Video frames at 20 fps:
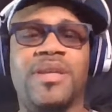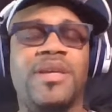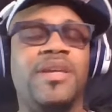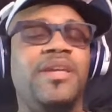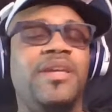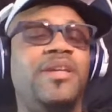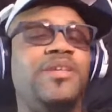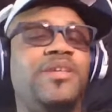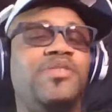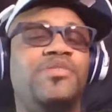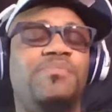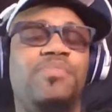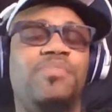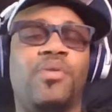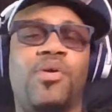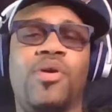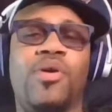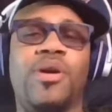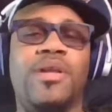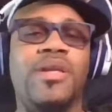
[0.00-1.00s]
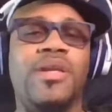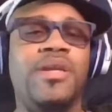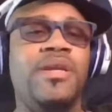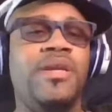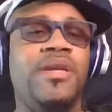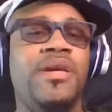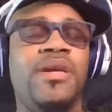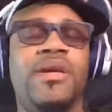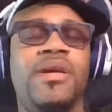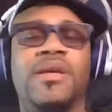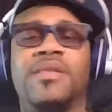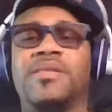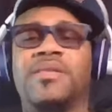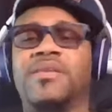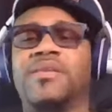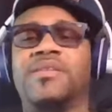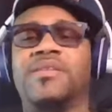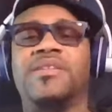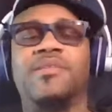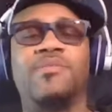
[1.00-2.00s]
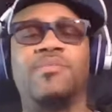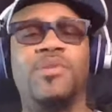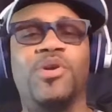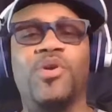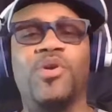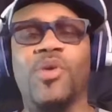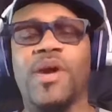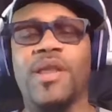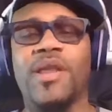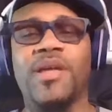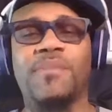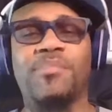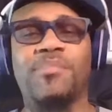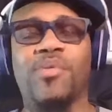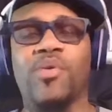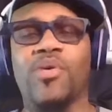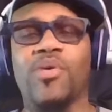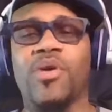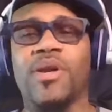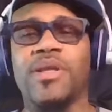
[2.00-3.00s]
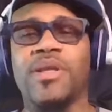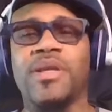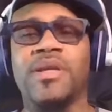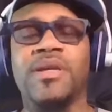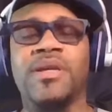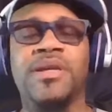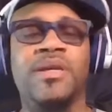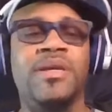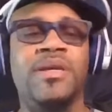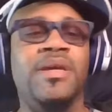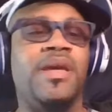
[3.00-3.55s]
His party, the Democratic Party,